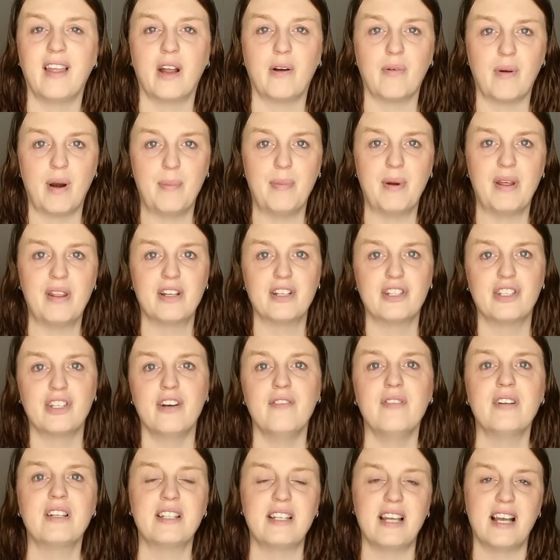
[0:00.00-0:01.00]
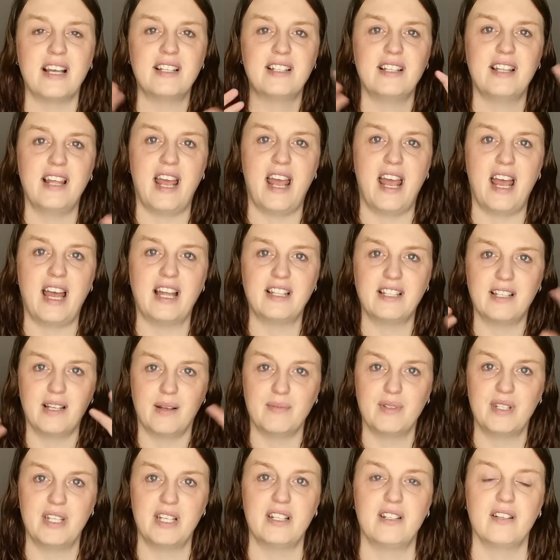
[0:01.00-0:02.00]
like right by the service desk. They had
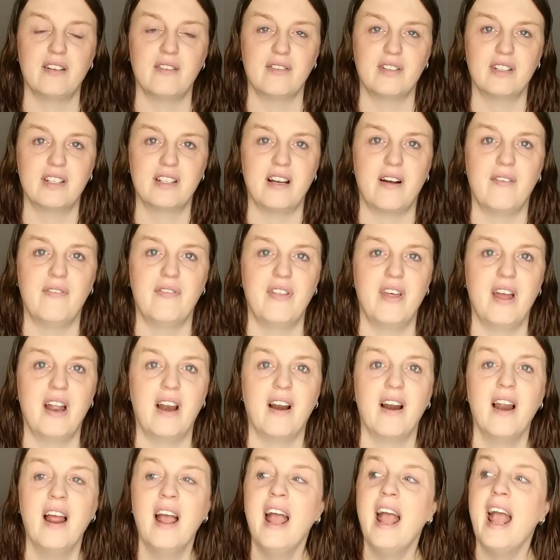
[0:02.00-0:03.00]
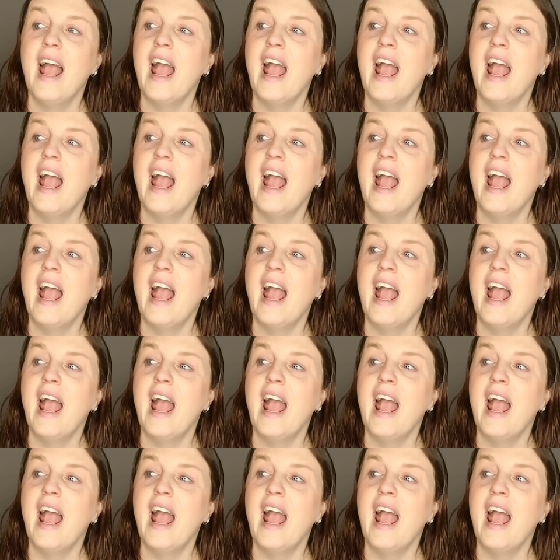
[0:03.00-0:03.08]
some seasonal stuff there.